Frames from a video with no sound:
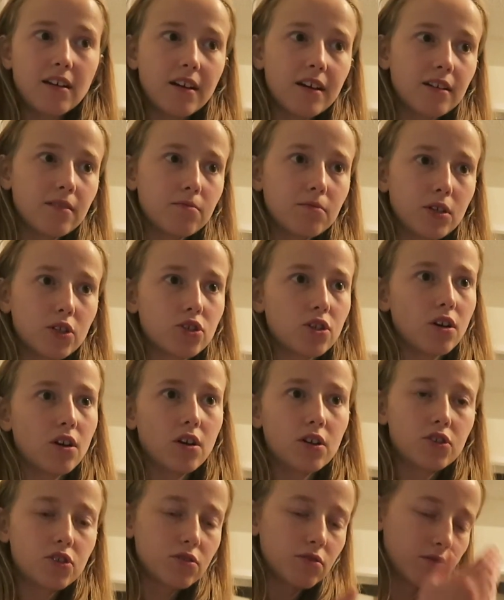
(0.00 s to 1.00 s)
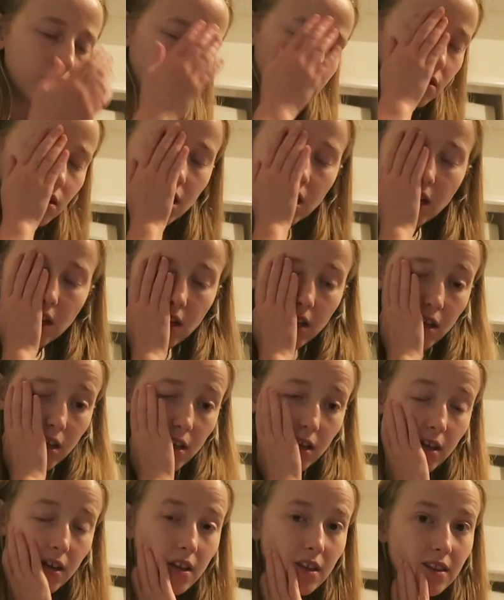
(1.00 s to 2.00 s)
like my charger and
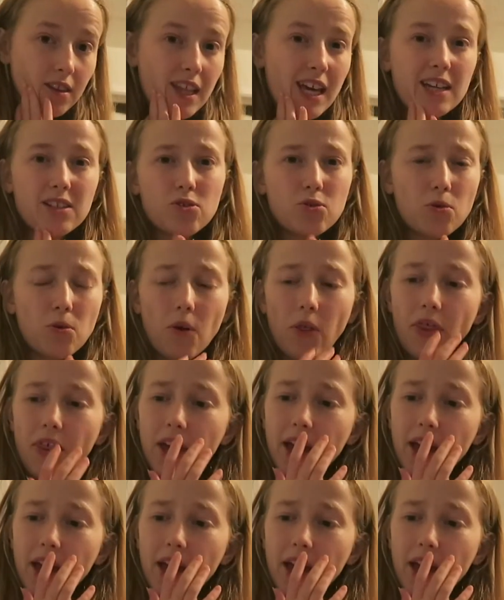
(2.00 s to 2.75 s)
that sort of